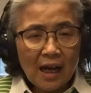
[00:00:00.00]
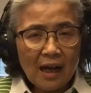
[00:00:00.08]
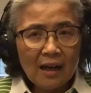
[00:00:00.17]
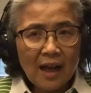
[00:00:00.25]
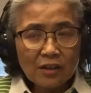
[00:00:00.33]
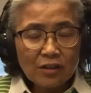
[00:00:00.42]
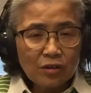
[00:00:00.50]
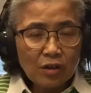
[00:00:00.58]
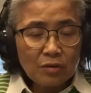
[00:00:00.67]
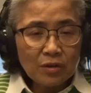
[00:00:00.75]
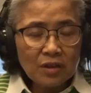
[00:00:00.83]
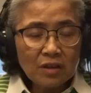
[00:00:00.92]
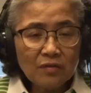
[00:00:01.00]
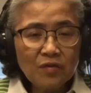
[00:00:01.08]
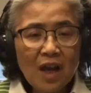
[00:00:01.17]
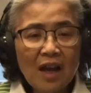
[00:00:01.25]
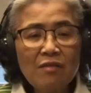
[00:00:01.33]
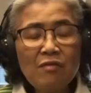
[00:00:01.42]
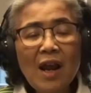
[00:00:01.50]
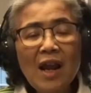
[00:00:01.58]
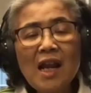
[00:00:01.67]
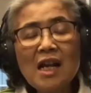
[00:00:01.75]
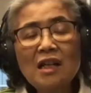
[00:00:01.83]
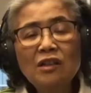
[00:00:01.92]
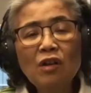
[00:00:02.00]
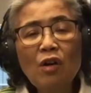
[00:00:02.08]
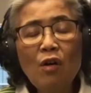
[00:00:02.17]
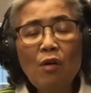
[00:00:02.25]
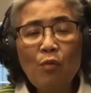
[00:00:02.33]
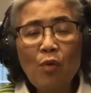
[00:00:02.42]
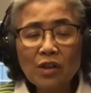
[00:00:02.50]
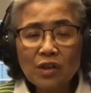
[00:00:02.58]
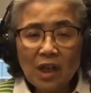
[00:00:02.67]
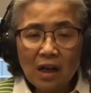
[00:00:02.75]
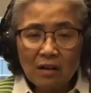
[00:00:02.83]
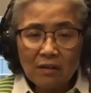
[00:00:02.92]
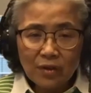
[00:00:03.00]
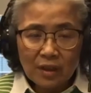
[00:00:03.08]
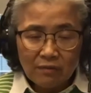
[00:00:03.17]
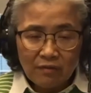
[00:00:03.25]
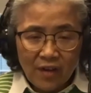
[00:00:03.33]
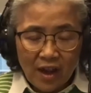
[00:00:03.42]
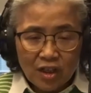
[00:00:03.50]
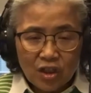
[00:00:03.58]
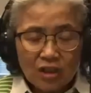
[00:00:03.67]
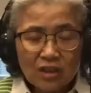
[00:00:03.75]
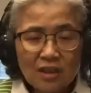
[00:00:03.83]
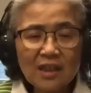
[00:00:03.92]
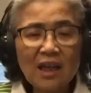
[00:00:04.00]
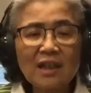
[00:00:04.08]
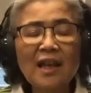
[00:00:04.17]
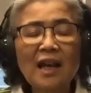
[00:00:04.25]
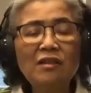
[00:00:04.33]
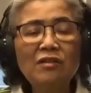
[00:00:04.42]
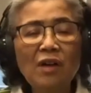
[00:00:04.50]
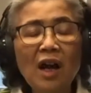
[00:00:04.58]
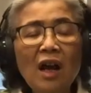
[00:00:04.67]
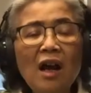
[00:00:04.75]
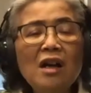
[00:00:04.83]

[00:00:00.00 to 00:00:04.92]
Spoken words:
large doses of diuretics or watch out for infections, etc.